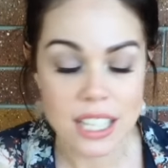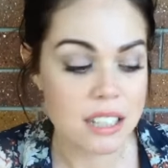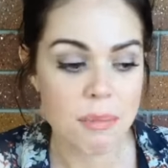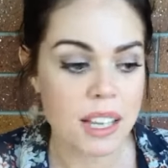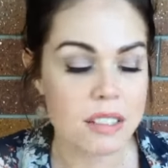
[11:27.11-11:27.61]
It's
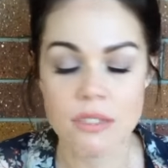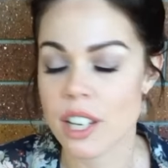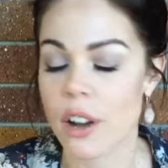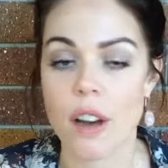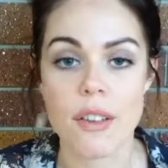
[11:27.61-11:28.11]
the biggest
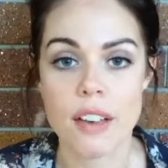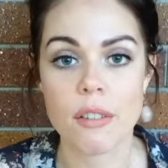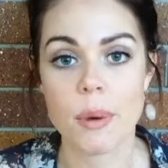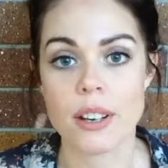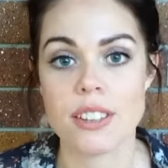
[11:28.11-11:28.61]
video I've
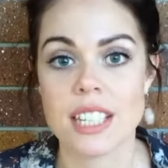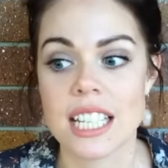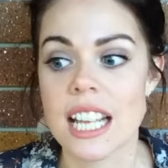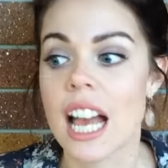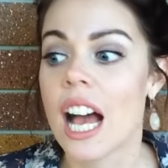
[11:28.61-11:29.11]
ever
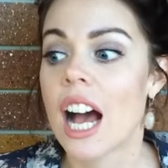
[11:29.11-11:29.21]
posted